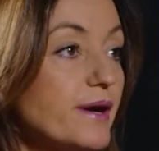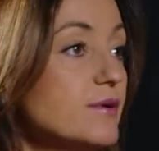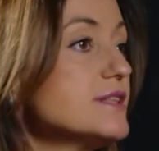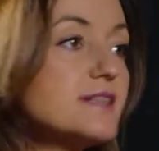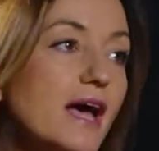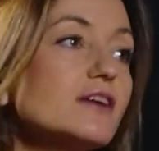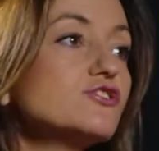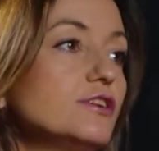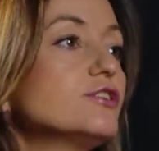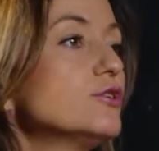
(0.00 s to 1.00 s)
parents
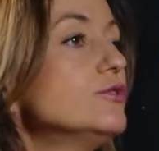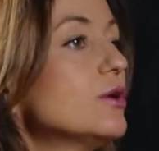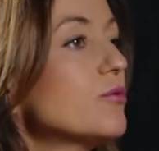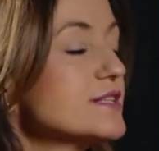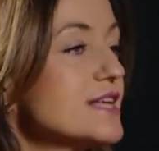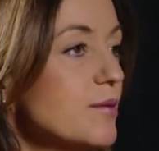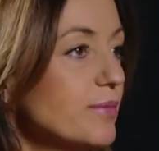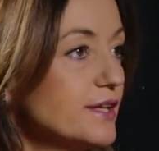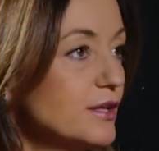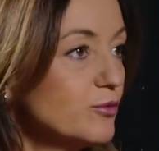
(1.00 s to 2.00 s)
actually don't know what's
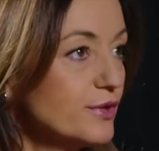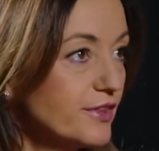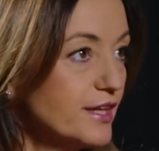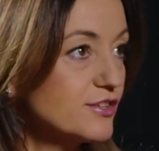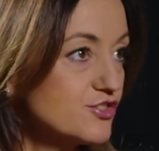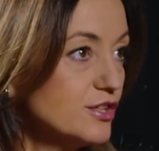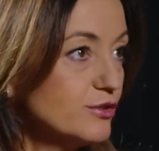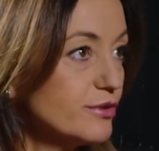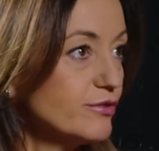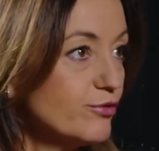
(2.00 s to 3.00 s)
happening with their
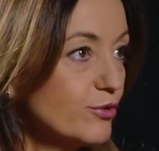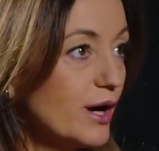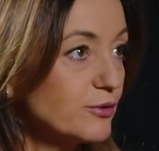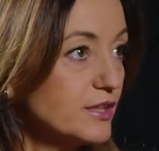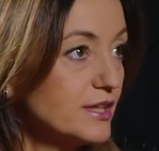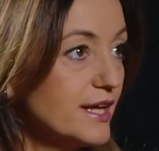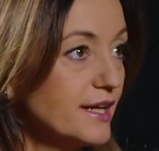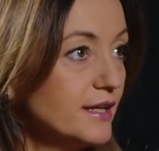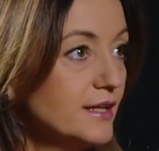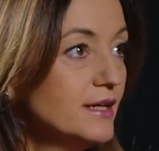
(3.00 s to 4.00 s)
children throughout the day.